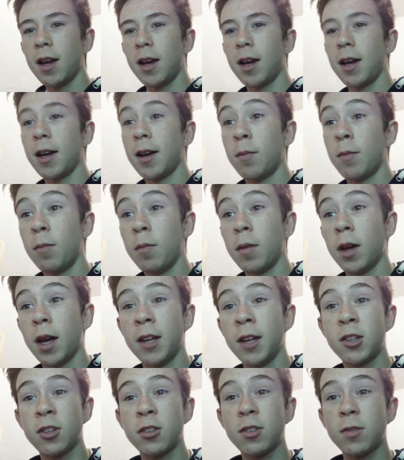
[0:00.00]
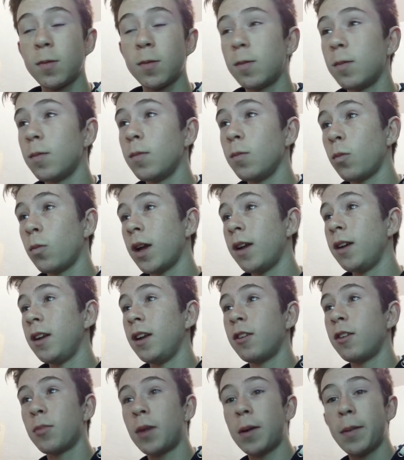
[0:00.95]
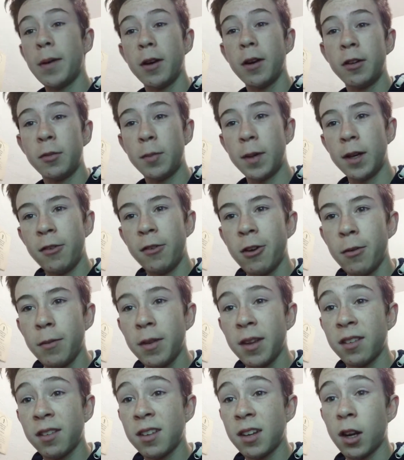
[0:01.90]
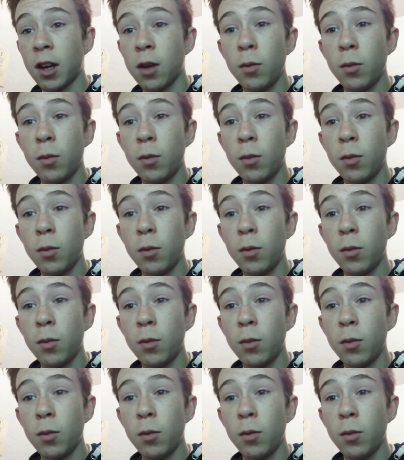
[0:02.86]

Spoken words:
I just went into my parents' bedroom and they said,